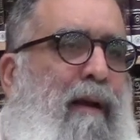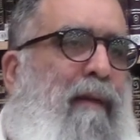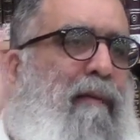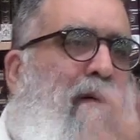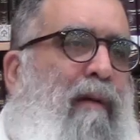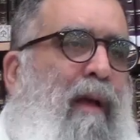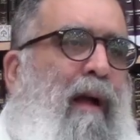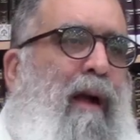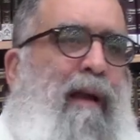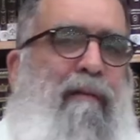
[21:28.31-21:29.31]
I'll give you,
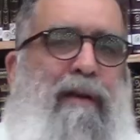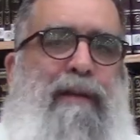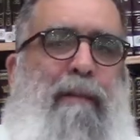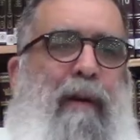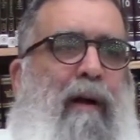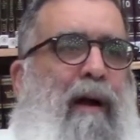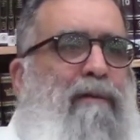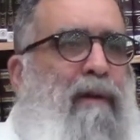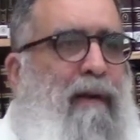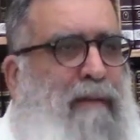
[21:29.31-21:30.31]
I'll give you a slap, your
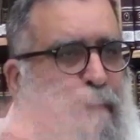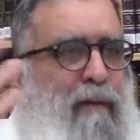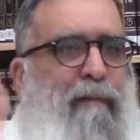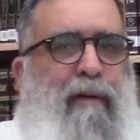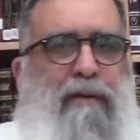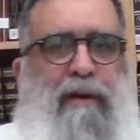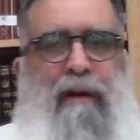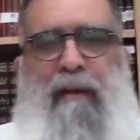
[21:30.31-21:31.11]
hundred. I'll tell you the future.